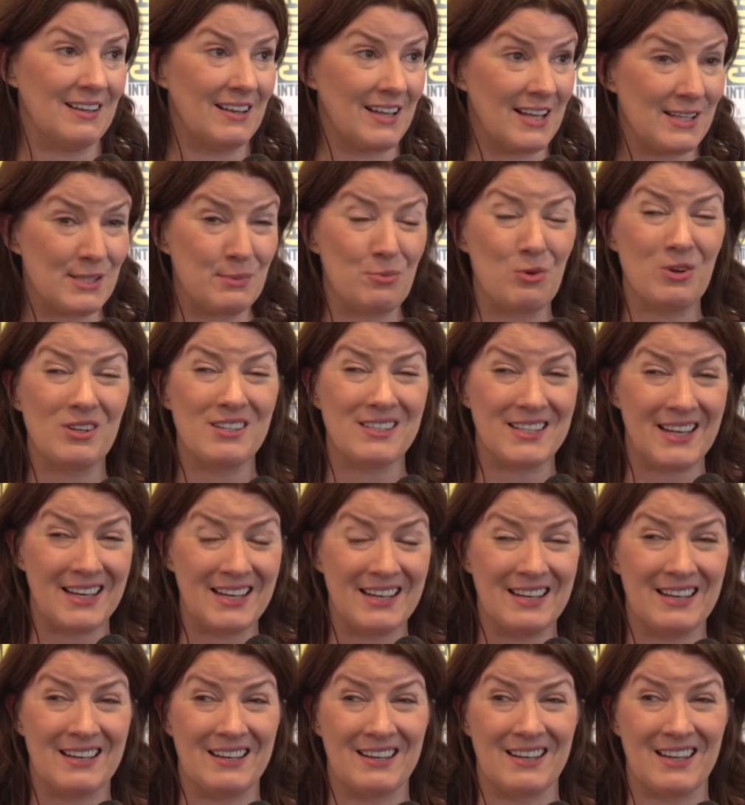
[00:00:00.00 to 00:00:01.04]
It gets more
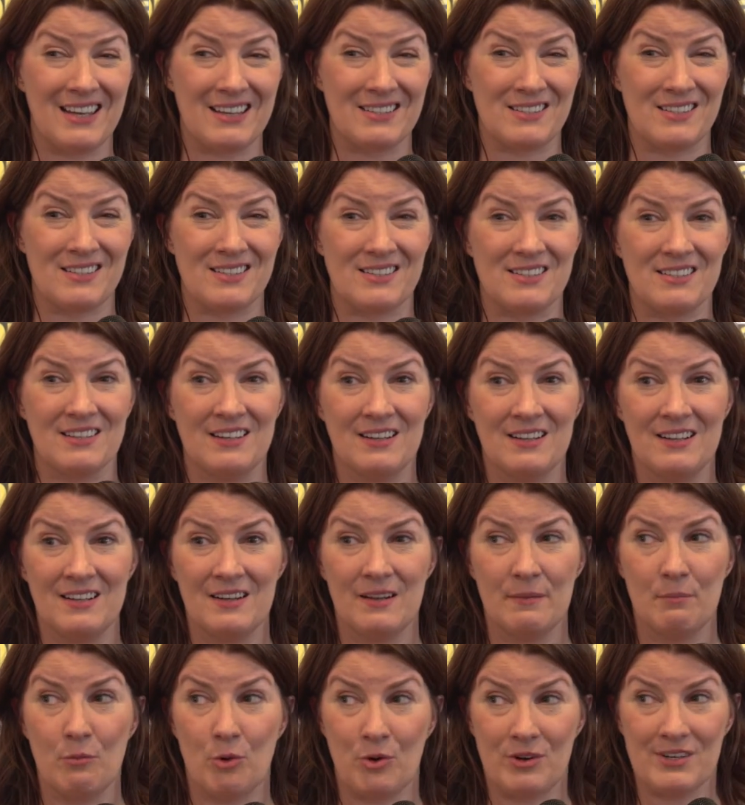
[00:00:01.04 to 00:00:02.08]
exciting, and it gets
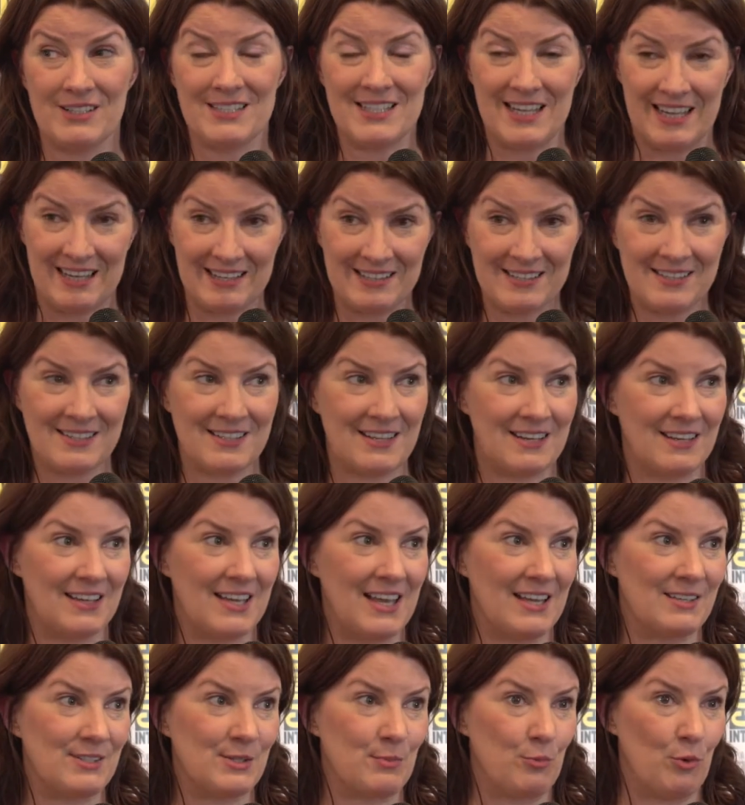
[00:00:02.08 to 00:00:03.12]
more intense, and it
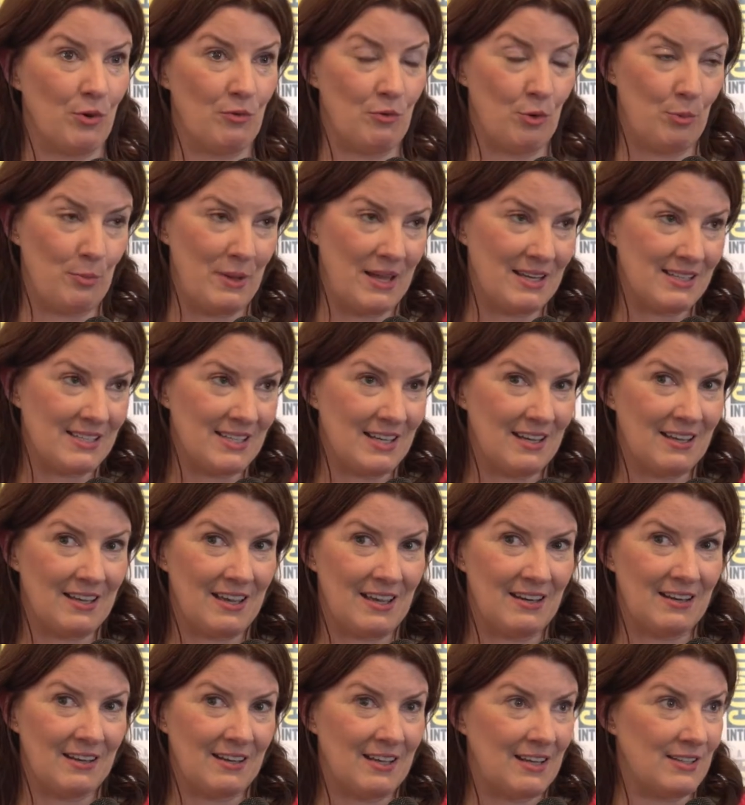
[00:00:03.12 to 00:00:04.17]
gets more romantic,
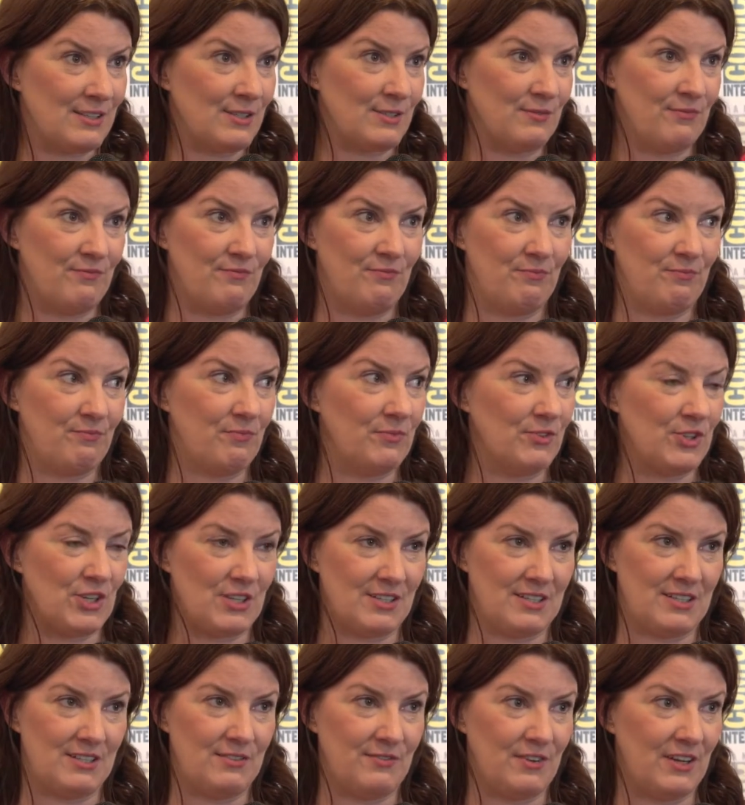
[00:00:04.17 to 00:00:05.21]
and it gets
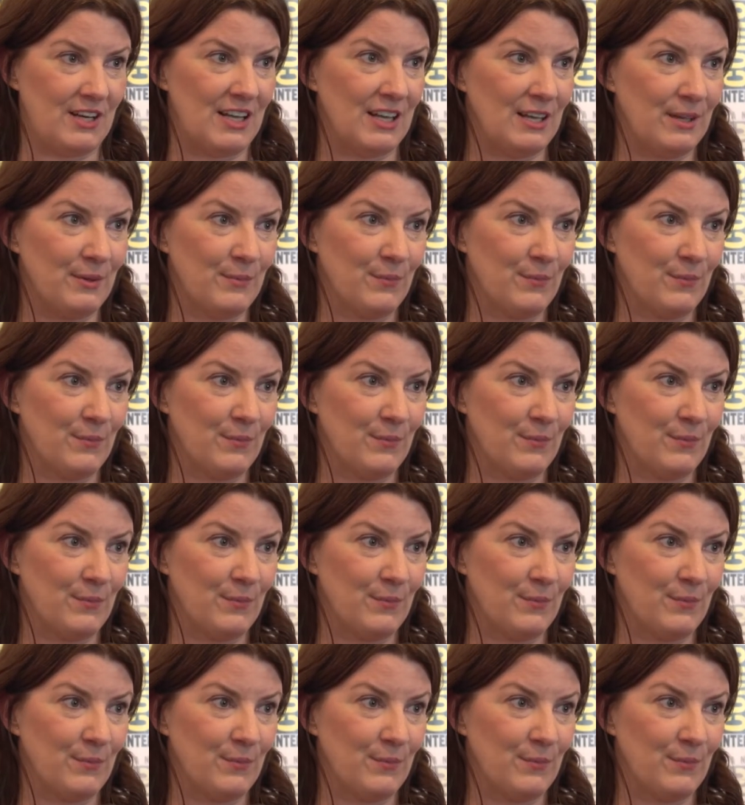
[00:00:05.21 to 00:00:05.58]
just as funny.